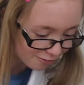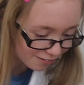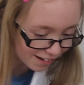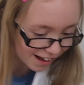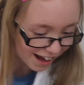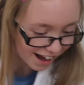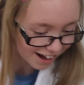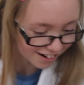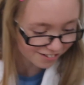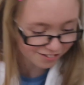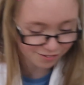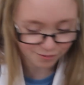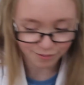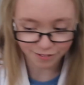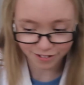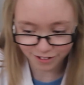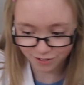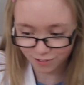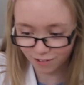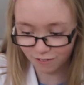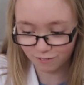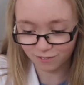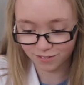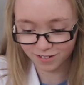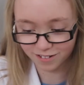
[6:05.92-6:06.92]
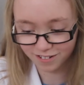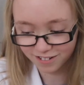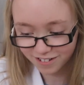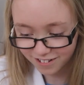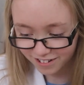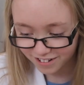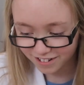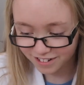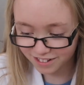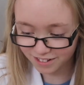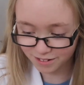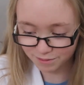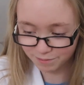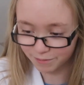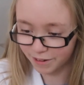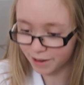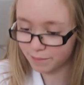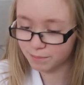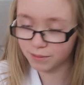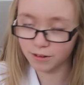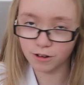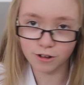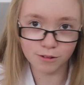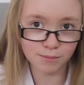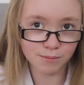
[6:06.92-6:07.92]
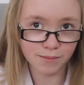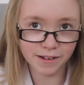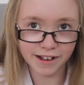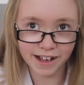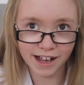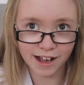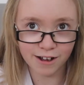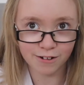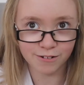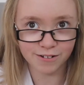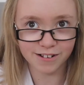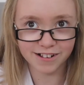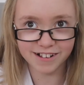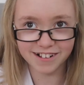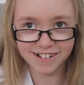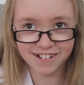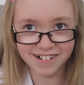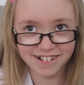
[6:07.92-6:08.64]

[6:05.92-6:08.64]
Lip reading: reaction whatsoever that might blow up my house.